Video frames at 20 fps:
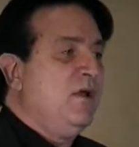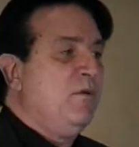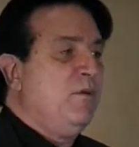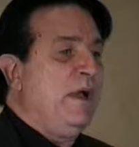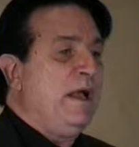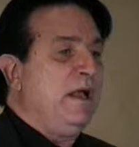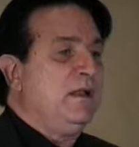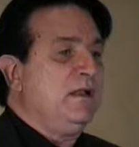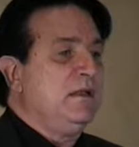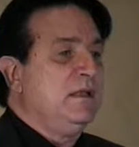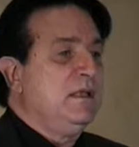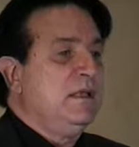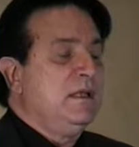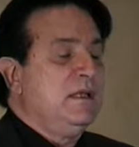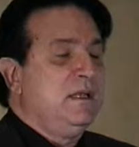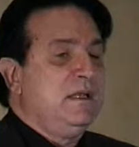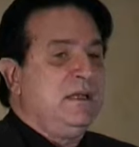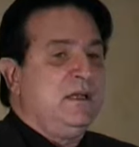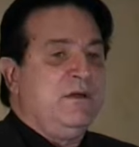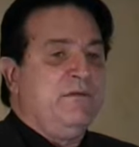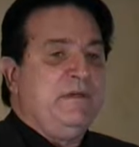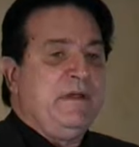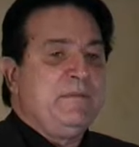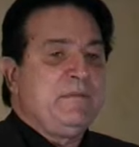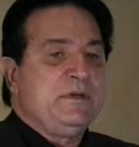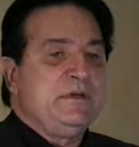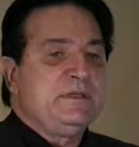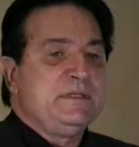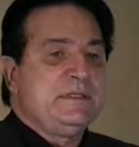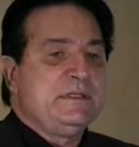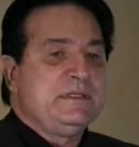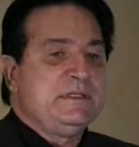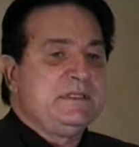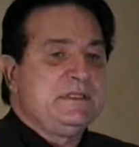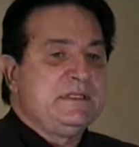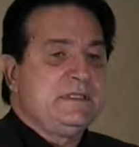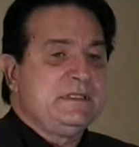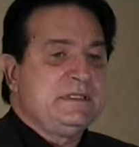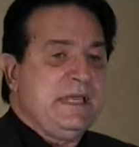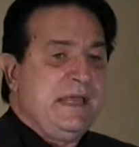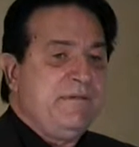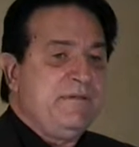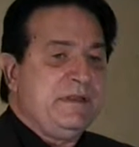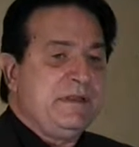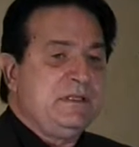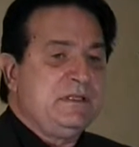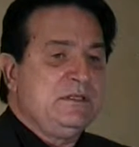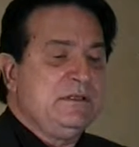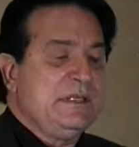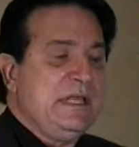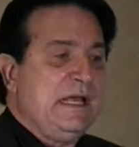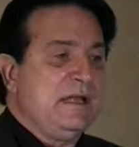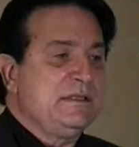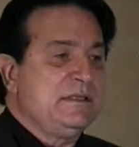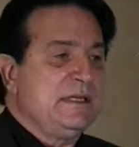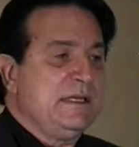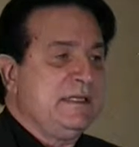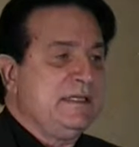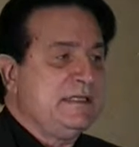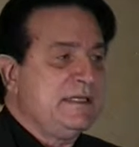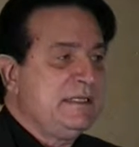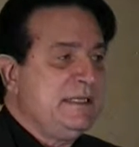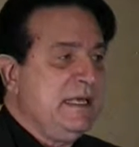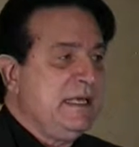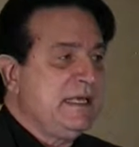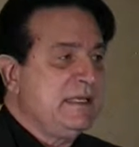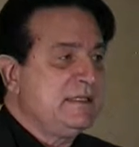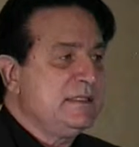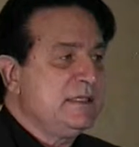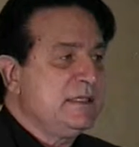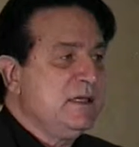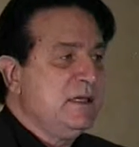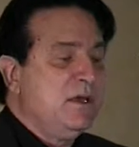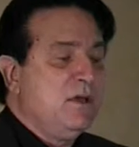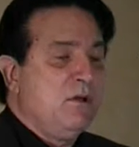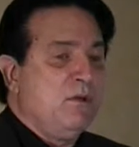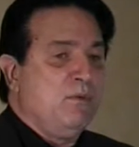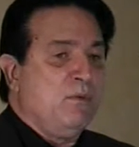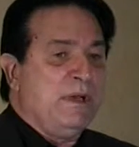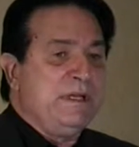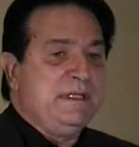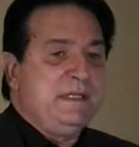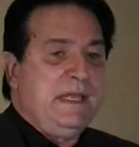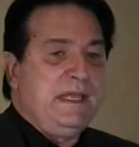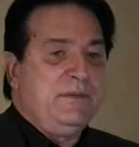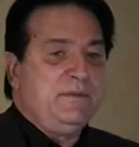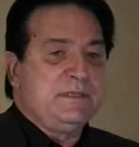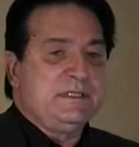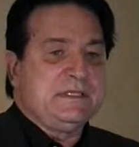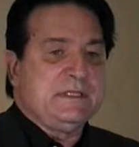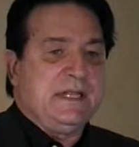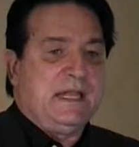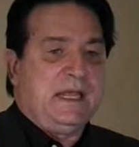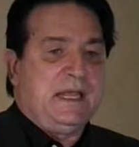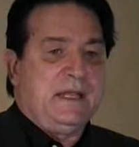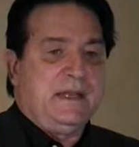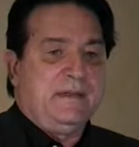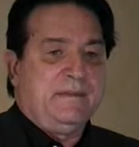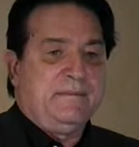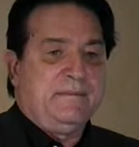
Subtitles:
Well, November 7th, 2006, what day was that?